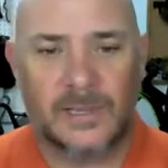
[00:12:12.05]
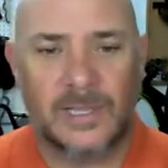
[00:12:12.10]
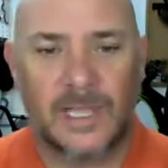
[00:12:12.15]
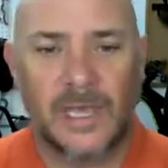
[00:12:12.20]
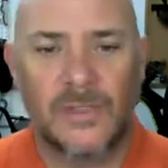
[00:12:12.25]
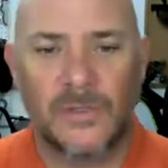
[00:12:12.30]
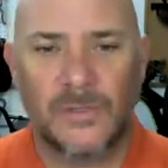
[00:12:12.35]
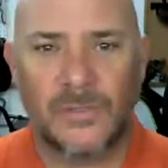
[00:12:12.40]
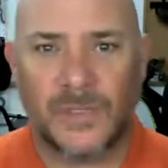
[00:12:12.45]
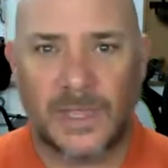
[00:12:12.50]

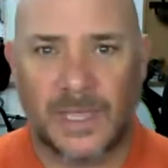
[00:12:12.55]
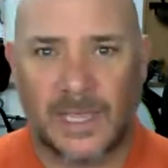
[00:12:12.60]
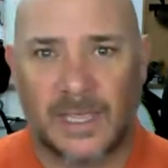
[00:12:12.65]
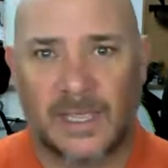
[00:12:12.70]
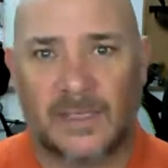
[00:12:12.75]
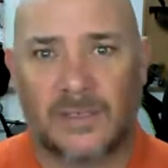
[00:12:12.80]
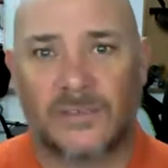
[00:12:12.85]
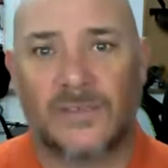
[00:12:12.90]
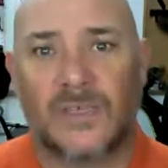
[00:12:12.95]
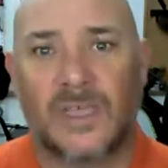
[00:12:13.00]
The other thing
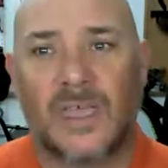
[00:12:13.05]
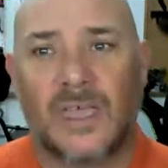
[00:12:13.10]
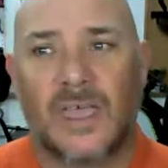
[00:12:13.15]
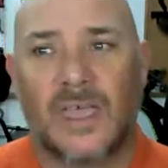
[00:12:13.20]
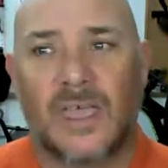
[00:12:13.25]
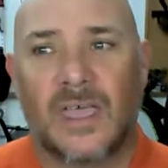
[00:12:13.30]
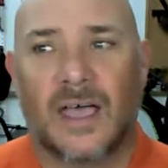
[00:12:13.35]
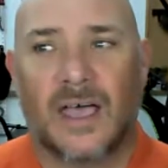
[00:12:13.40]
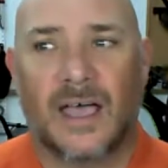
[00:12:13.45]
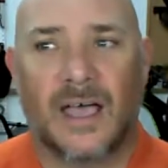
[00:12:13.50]
is
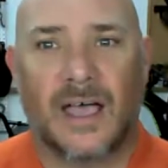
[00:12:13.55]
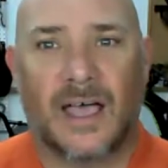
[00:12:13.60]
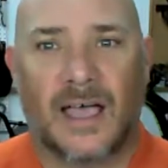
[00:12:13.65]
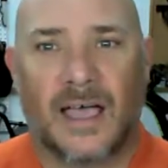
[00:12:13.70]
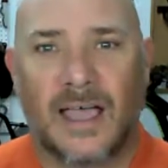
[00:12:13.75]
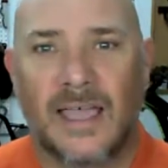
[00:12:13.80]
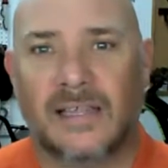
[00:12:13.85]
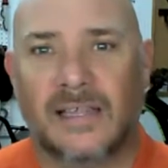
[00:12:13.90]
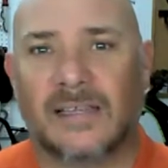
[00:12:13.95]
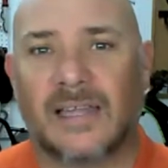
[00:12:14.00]

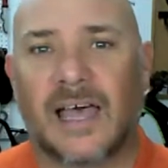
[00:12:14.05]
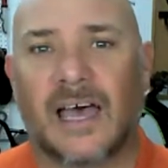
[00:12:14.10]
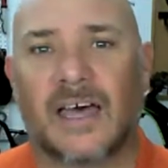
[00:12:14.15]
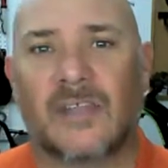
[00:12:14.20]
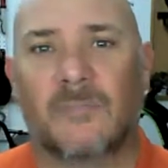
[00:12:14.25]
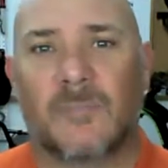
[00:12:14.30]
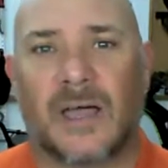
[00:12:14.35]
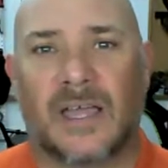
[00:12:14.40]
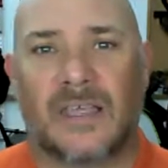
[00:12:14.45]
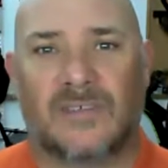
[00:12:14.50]
I
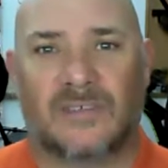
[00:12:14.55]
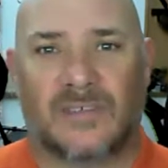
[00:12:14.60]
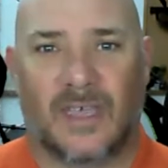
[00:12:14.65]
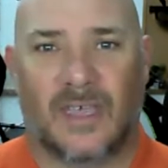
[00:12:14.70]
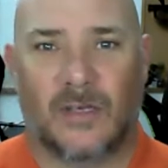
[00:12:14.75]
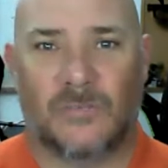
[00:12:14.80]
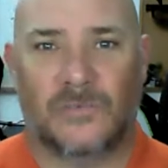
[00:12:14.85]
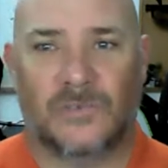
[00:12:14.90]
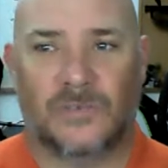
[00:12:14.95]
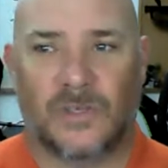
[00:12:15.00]
allowed
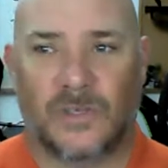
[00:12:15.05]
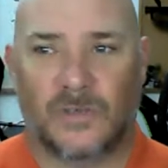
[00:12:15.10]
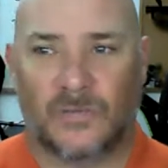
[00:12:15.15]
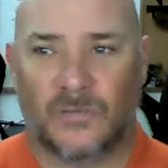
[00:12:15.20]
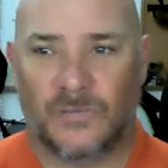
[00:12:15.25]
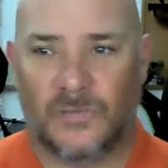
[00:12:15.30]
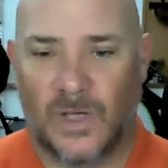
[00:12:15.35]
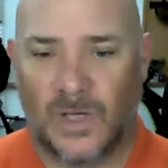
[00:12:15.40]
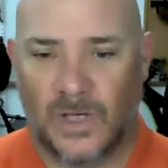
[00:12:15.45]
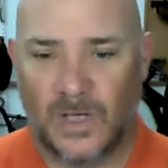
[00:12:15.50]
myself to
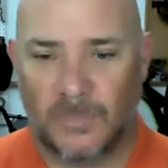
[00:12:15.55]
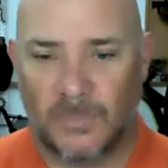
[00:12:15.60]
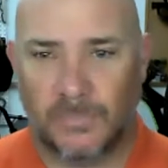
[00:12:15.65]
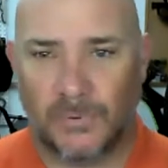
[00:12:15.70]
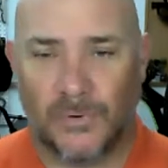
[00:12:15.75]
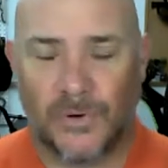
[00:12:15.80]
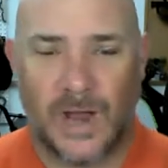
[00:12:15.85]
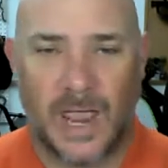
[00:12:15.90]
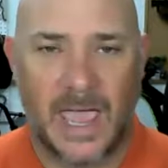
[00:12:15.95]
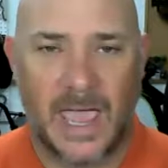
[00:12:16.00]
fall
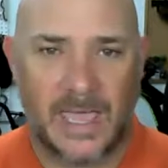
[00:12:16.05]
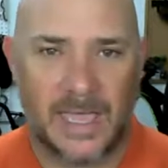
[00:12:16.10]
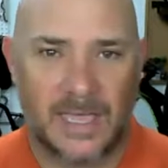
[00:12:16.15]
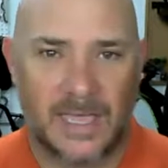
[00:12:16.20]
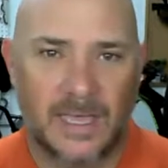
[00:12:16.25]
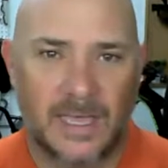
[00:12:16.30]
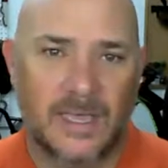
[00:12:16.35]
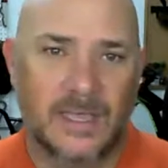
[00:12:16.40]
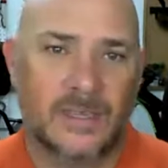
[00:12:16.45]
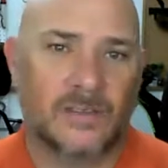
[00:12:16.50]
prey
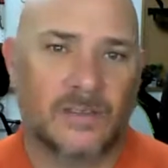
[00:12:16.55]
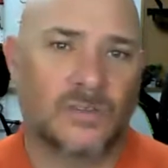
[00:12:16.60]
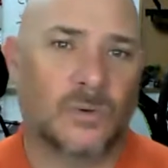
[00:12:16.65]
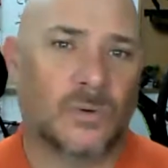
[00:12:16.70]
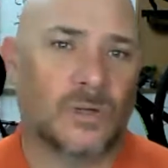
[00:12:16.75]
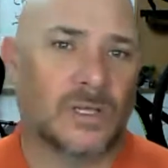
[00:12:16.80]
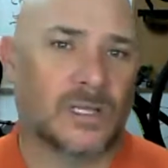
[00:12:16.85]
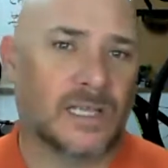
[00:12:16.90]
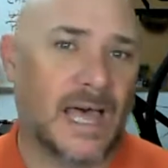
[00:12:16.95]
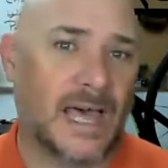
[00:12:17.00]

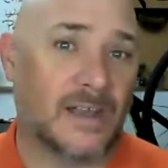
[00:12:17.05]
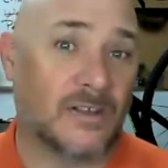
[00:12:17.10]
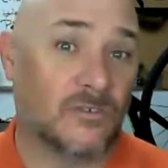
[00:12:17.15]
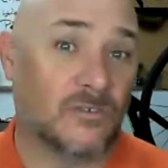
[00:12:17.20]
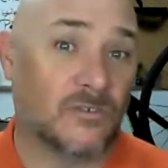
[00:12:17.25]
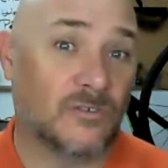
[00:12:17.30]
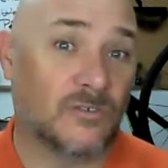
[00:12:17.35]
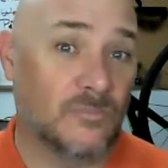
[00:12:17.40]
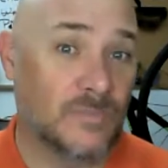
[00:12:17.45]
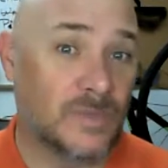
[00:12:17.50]
to a lot
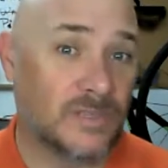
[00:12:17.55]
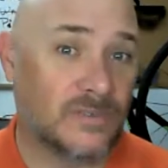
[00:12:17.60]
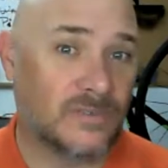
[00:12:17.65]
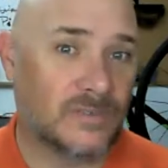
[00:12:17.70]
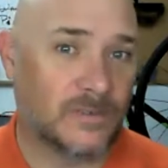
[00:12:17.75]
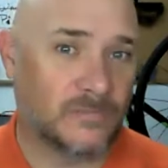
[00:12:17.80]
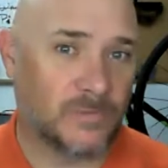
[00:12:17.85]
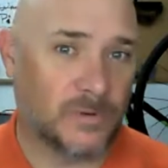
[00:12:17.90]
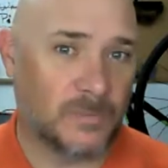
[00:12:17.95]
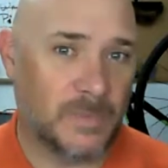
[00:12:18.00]
of
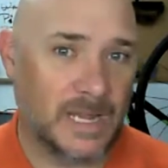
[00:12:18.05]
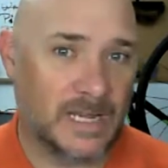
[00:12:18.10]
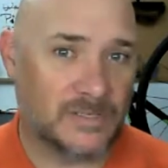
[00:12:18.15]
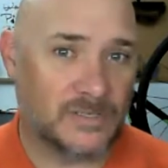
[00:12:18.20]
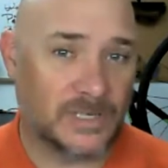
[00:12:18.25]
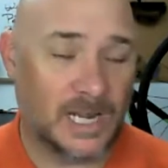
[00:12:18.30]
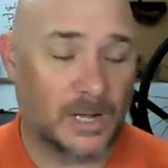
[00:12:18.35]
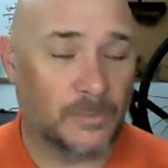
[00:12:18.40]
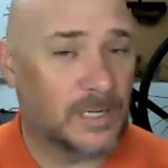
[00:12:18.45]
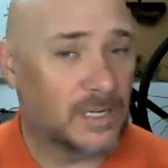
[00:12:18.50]

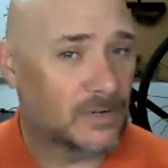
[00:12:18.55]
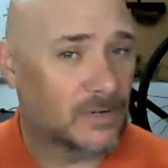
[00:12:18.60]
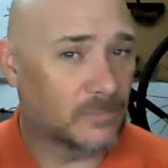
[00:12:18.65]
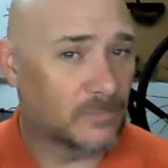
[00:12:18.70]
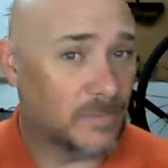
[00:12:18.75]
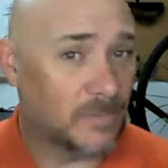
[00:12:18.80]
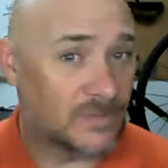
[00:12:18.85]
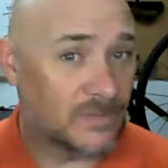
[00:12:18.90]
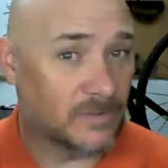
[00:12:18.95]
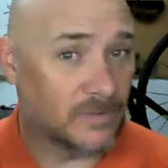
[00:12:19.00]
misinformation. Now we hear
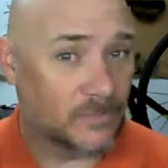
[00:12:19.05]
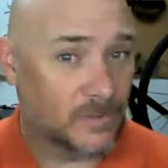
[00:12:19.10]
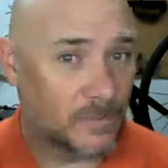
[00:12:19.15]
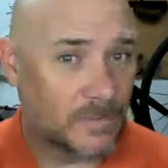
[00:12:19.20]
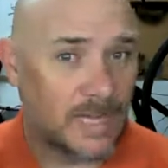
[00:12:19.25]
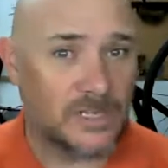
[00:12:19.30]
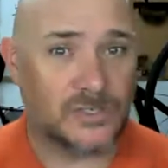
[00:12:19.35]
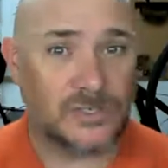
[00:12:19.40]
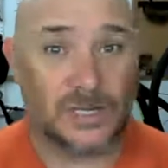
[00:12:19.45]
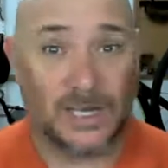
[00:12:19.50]

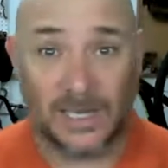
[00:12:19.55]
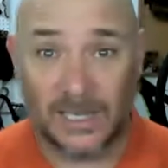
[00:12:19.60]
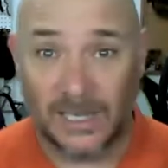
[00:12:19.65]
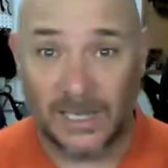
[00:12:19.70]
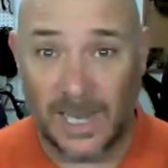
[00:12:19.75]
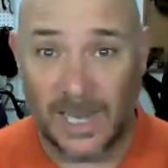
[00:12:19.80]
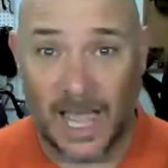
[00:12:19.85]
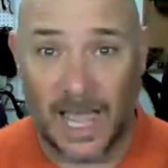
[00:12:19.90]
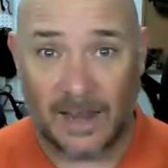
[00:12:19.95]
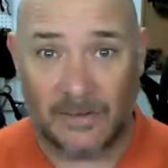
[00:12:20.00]
misinformation a
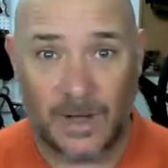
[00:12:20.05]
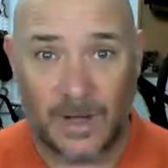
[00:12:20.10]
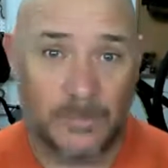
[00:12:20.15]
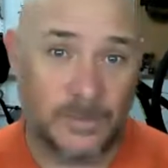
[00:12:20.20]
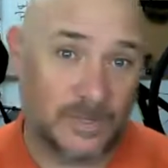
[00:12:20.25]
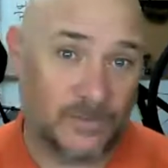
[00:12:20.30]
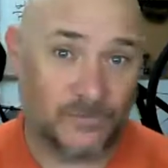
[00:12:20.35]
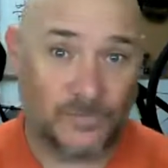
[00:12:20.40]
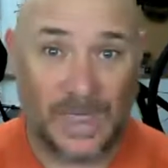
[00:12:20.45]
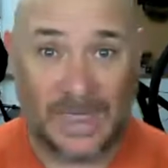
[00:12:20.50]
lot, right?
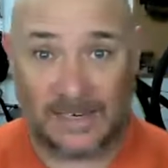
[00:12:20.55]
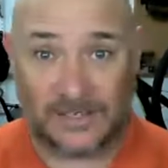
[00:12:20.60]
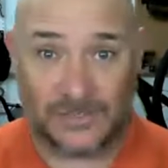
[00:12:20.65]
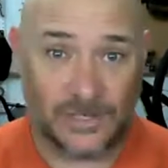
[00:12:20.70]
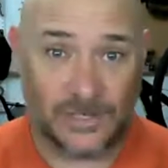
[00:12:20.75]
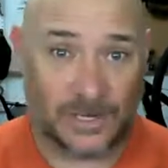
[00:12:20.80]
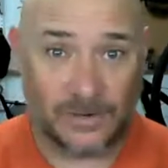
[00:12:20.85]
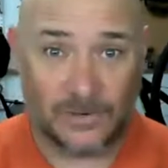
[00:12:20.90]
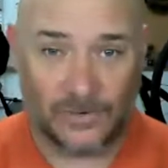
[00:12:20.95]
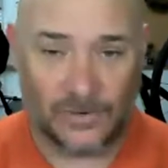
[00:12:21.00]
With the fact
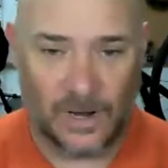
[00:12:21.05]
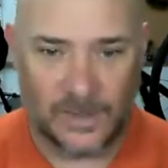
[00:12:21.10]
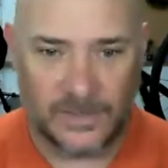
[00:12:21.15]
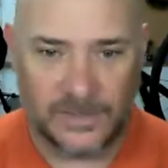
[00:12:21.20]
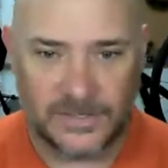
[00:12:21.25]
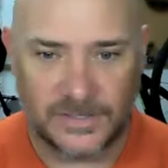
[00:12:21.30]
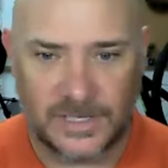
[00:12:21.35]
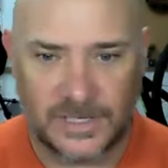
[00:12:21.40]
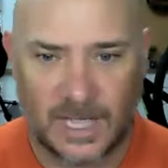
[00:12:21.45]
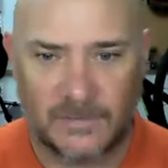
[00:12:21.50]
checkers and all
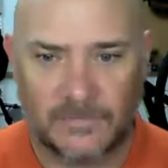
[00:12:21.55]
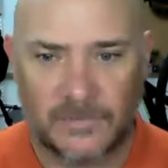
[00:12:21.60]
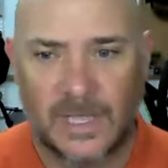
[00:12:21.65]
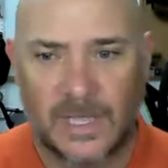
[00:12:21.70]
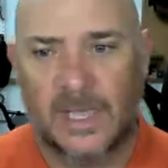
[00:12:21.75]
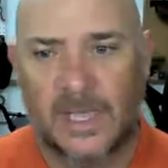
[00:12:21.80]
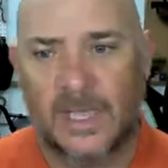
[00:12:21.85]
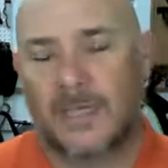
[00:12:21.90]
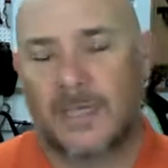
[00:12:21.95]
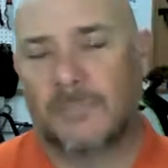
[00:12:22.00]
this stuff.
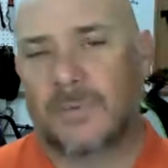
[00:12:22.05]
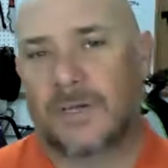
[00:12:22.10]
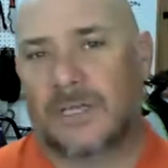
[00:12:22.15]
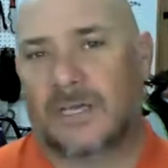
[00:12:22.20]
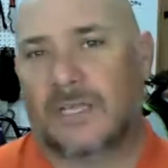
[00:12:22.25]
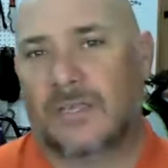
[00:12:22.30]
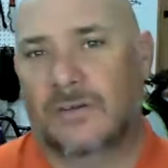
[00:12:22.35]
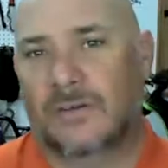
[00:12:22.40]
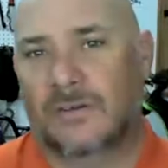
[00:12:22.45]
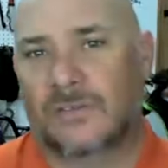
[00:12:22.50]

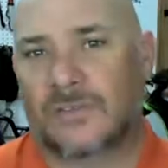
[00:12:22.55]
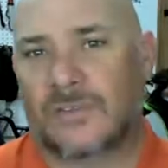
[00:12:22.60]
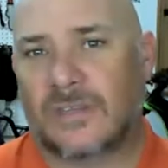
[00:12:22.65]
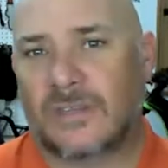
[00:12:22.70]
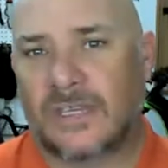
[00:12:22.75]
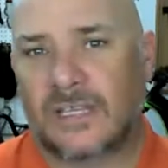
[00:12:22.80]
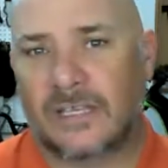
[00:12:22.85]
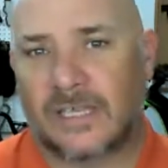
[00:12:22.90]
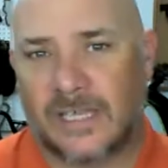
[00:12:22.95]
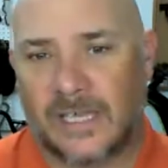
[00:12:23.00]
But here's the
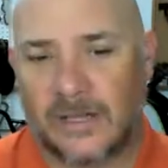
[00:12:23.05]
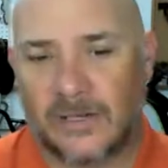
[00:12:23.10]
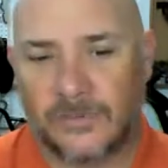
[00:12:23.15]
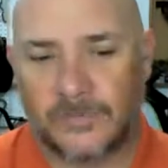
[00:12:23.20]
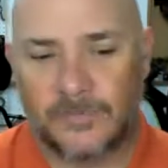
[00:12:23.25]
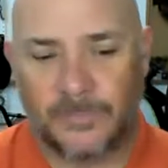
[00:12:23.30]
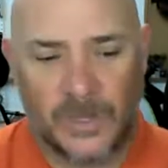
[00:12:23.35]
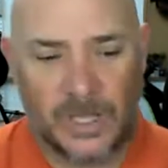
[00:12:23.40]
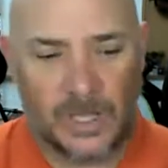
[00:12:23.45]
dealio.